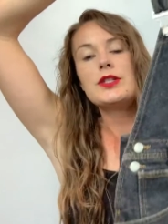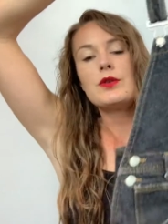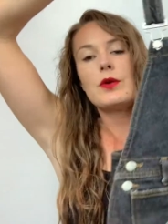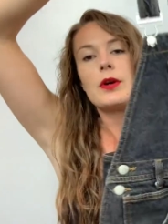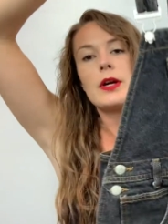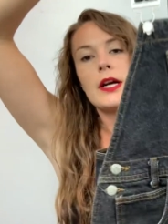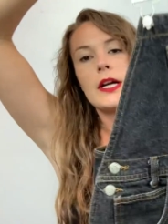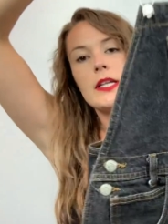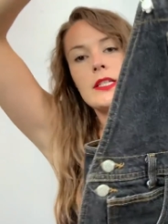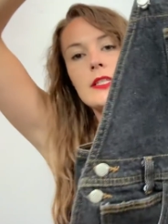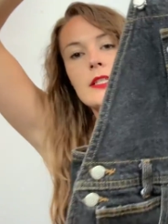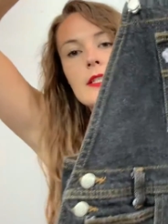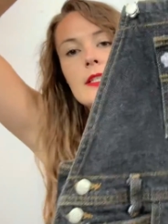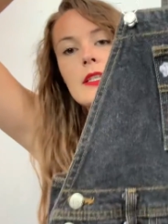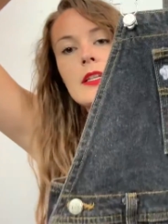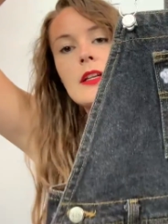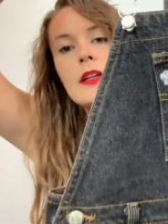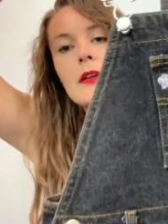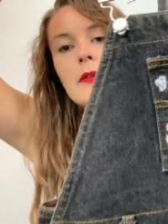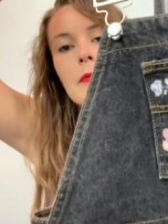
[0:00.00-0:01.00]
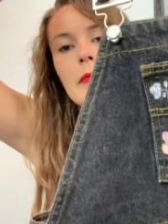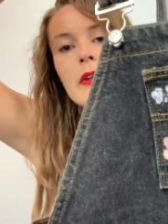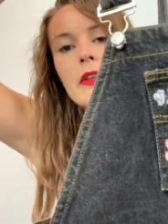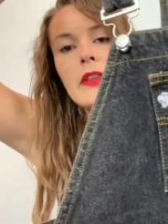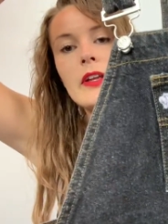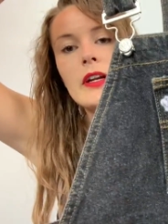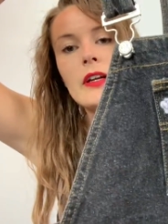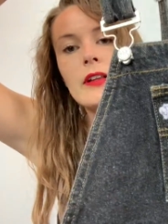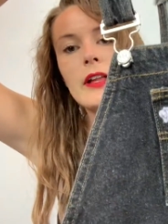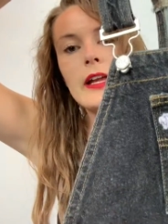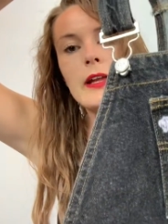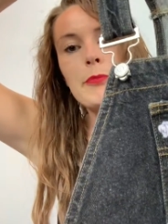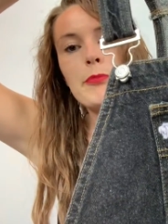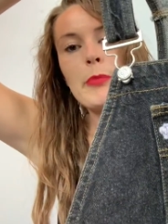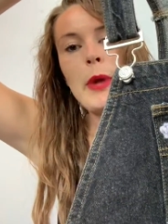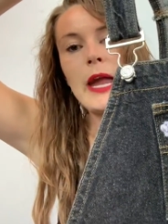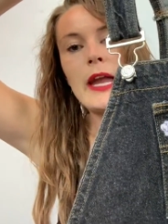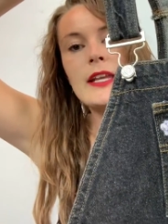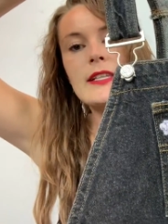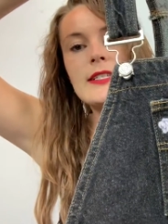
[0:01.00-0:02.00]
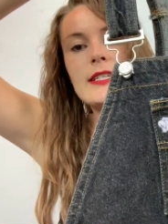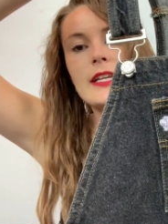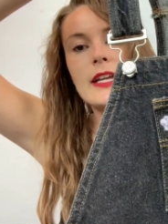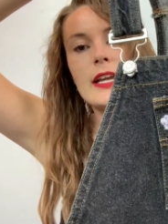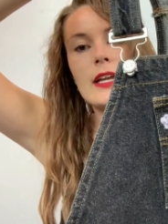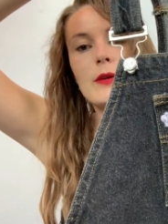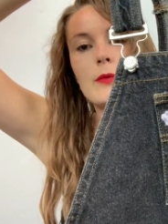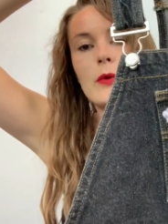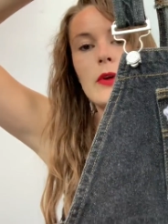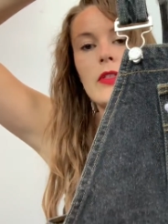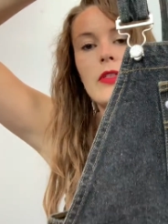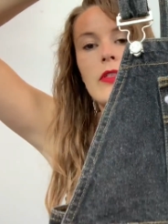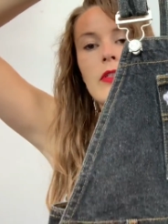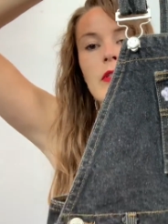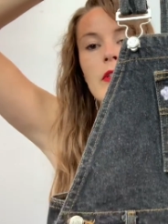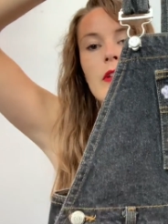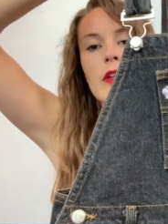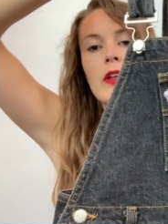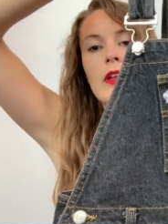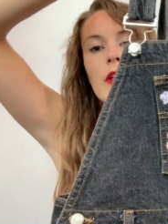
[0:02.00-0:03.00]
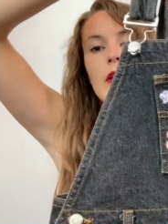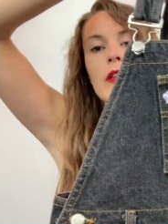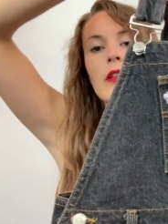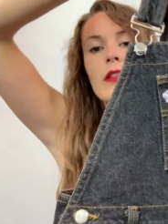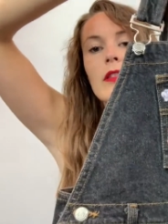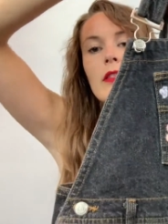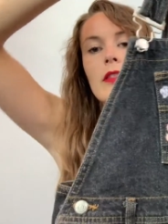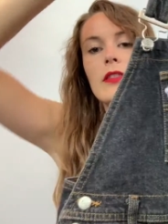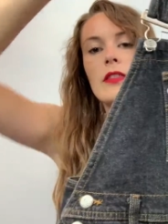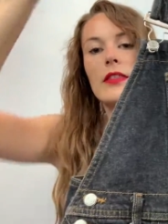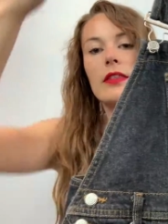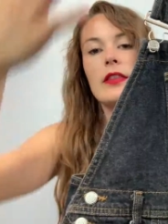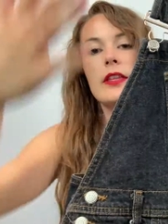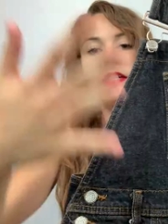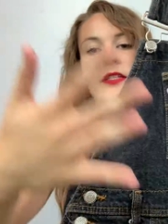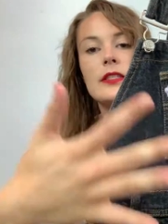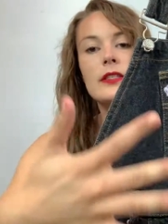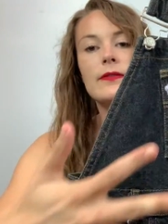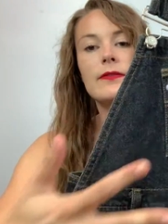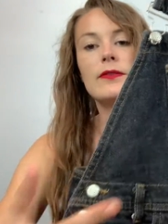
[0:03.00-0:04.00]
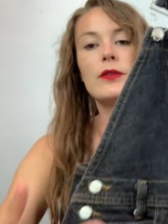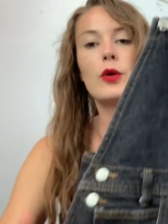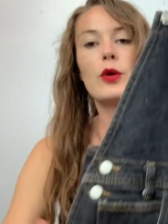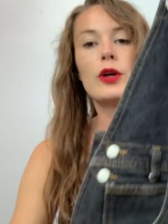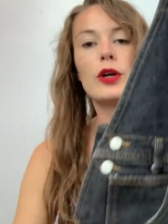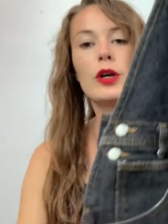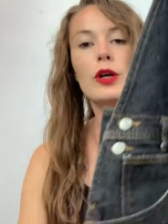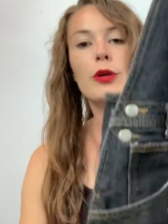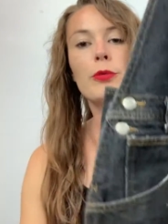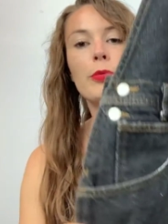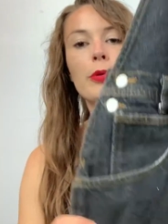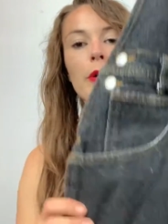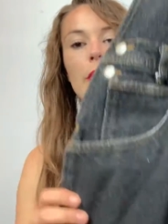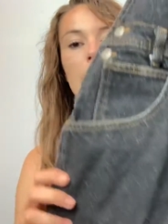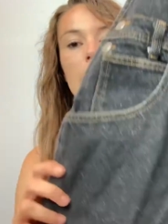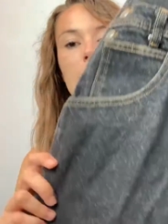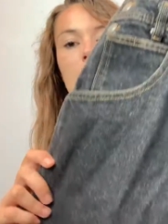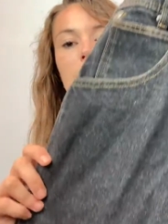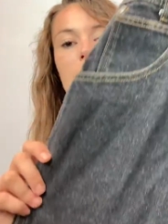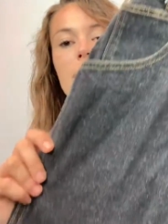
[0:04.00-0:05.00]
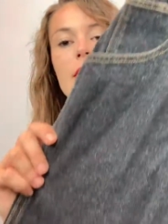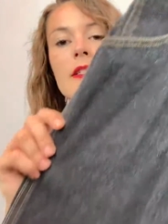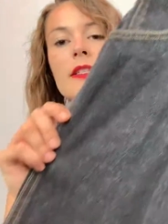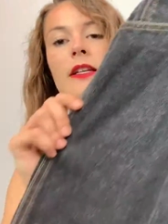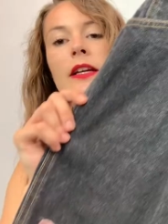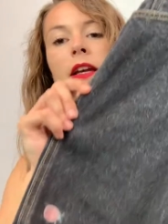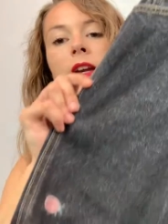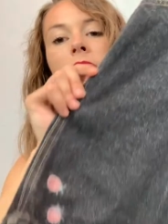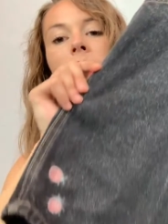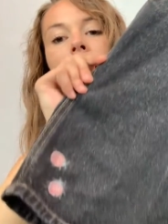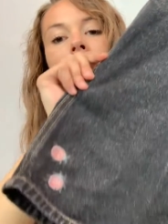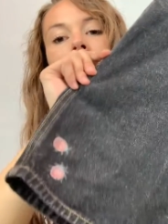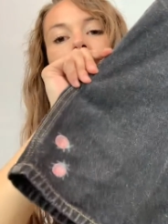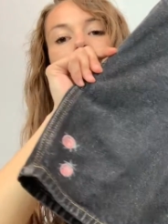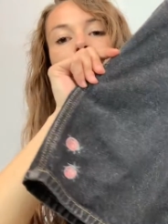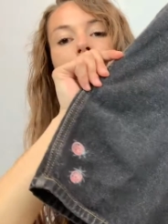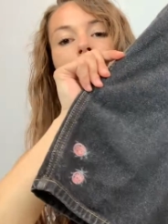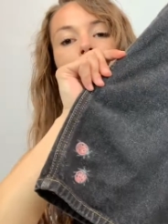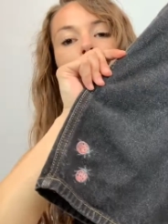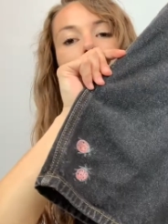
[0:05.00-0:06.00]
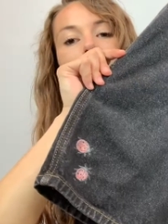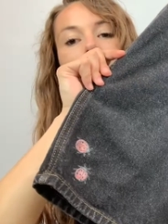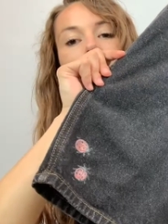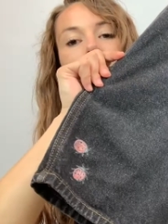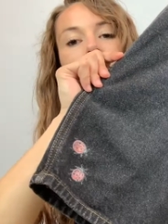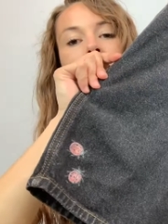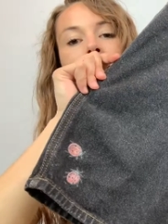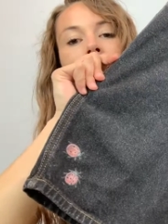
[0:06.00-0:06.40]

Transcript: shorts, but they're like painted with this floral print. They have